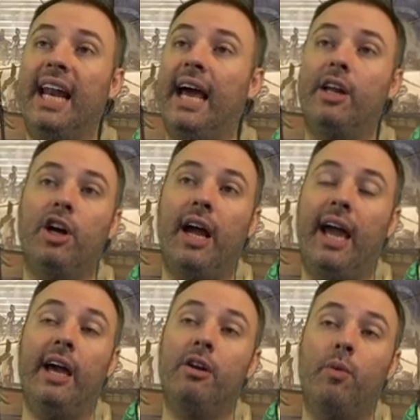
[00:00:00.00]
get out of
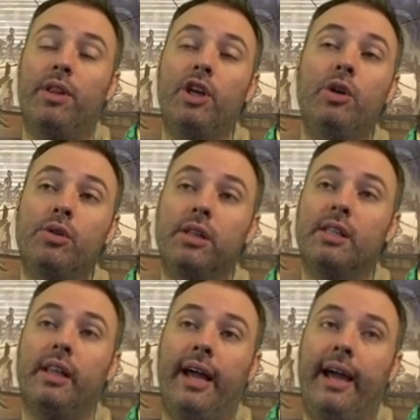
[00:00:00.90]
your hand with a
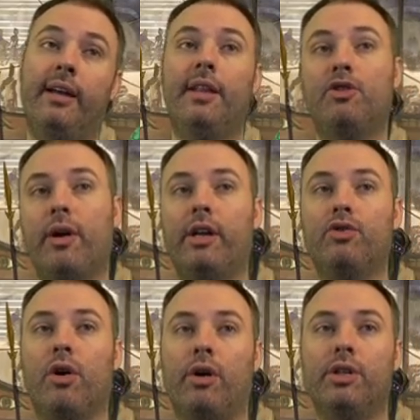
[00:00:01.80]
useless land and then
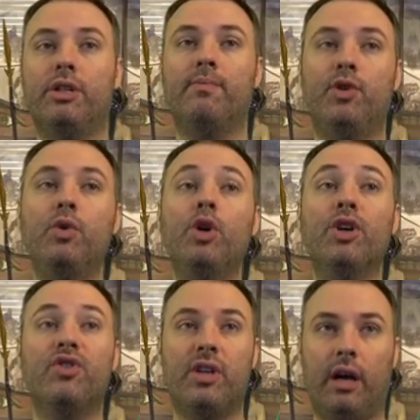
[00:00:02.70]
try to draw into some
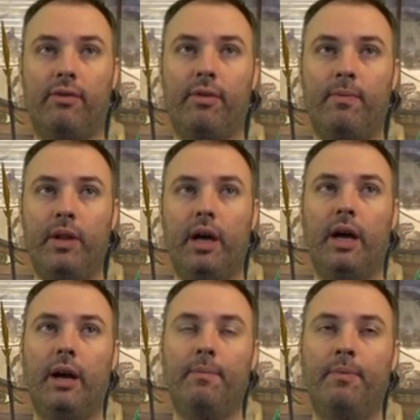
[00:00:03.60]
too good stuff.
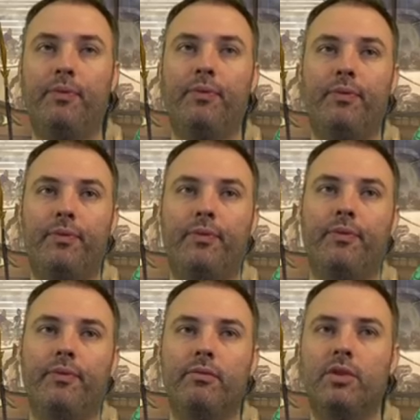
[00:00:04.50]
Um,
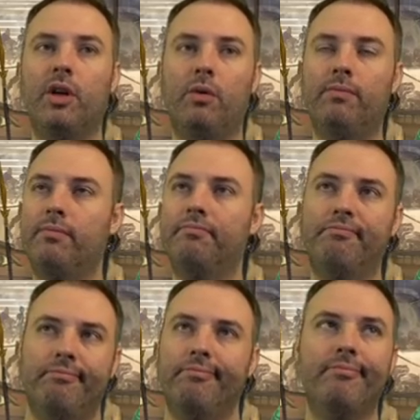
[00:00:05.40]
so,
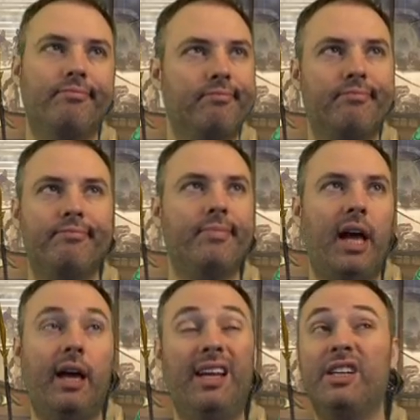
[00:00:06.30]

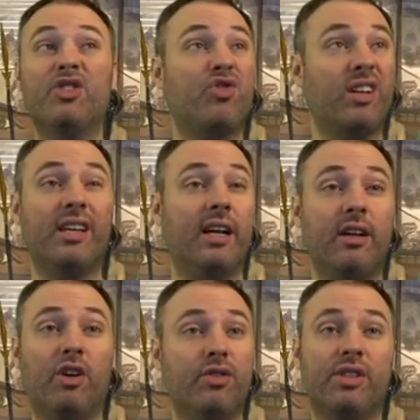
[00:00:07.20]
and in
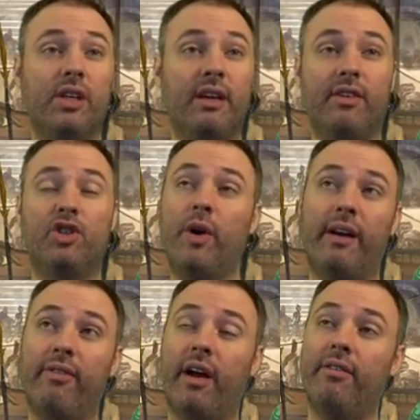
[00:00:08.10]
constructed, I'd also still give it a
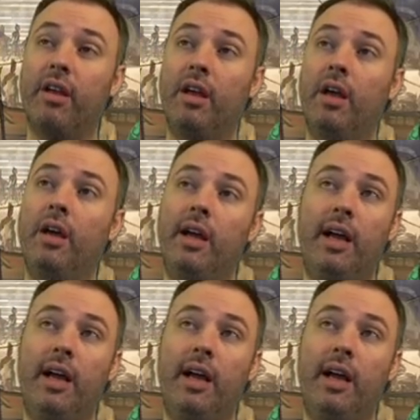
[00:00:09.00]
two out of five.